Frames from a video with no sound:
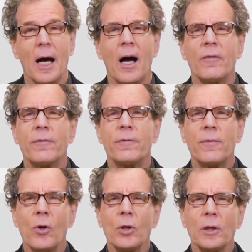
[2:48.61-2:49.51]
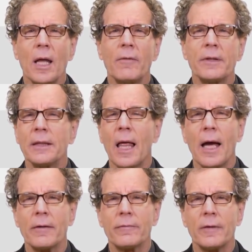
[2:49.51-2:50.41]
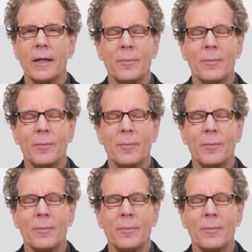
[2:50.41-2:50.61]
A full, loving life,